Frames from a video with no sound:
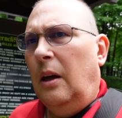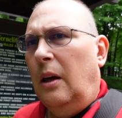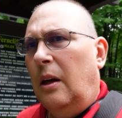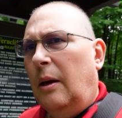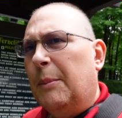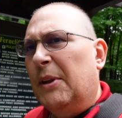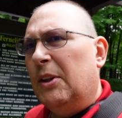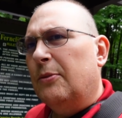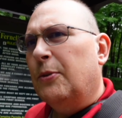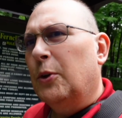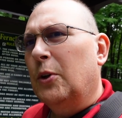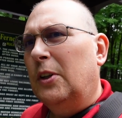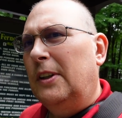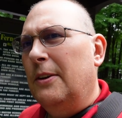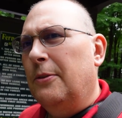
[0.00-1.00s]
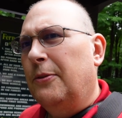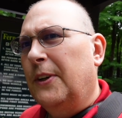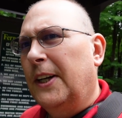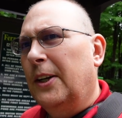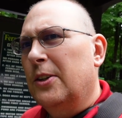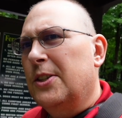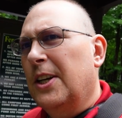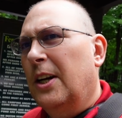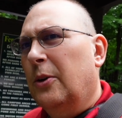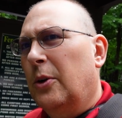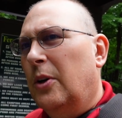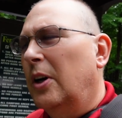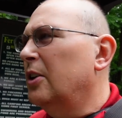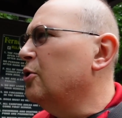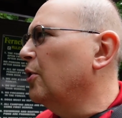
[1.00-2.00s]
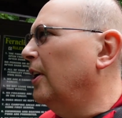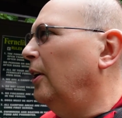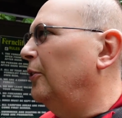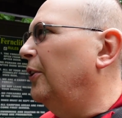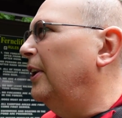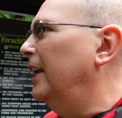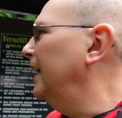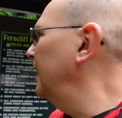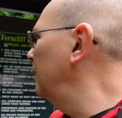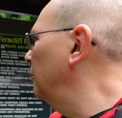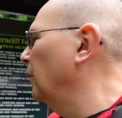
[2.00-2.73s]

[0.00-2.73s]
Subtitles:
I'm at the Ferncliff Fire Tower trail today.